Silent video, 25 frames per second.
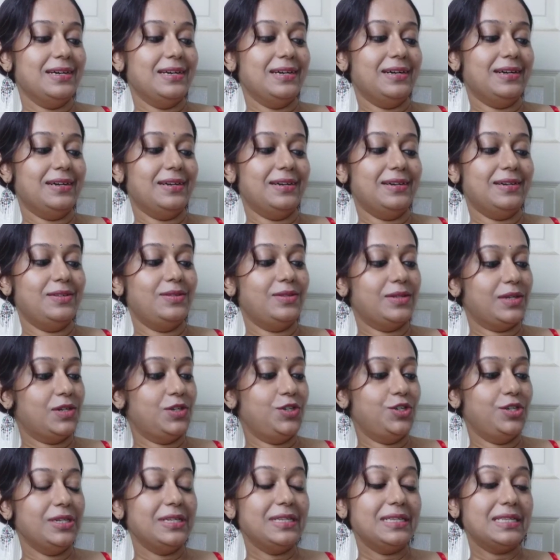
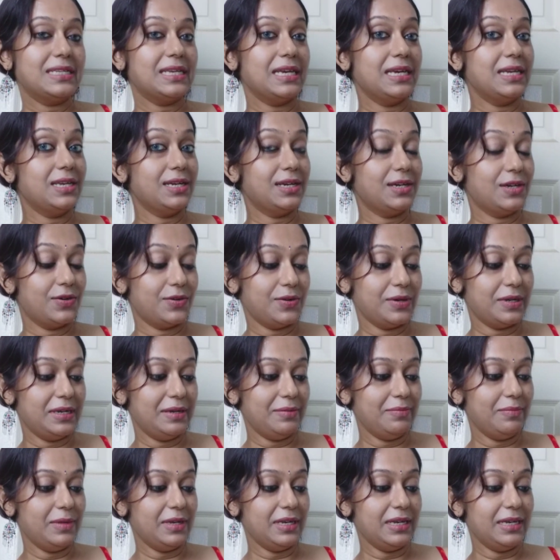nourishing skin
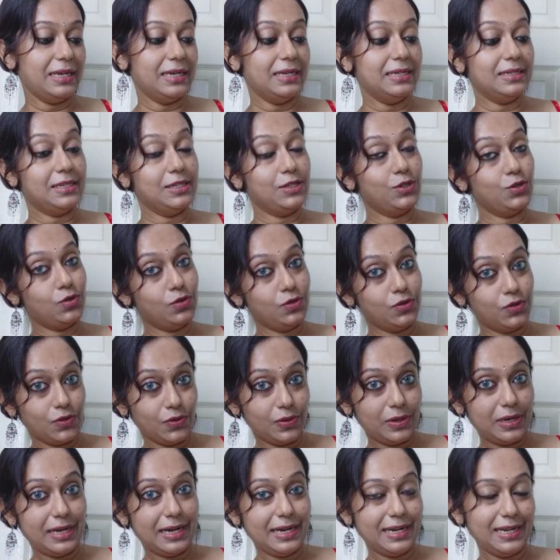cream. It is also
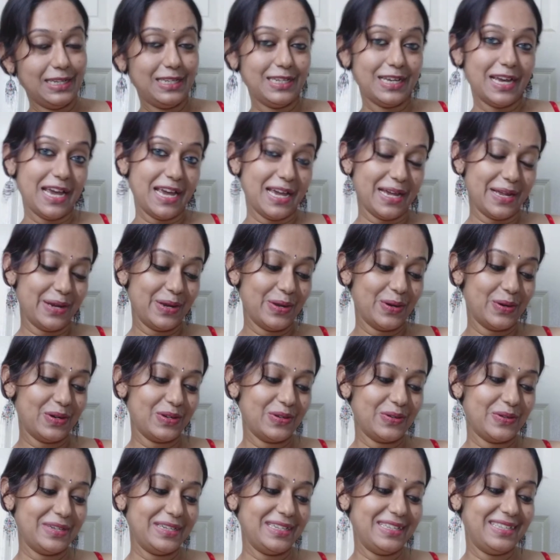light and
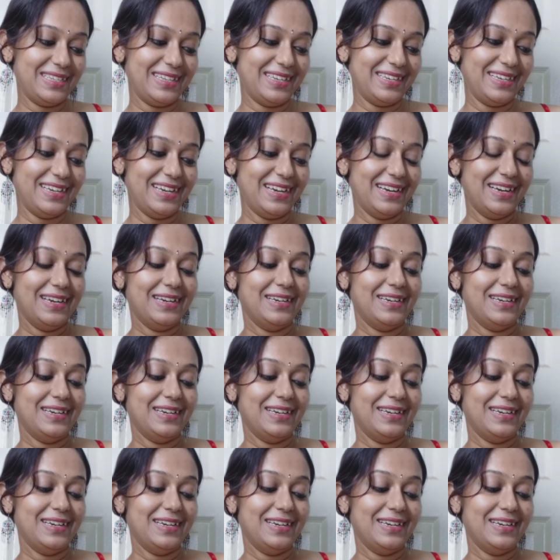non-greasy.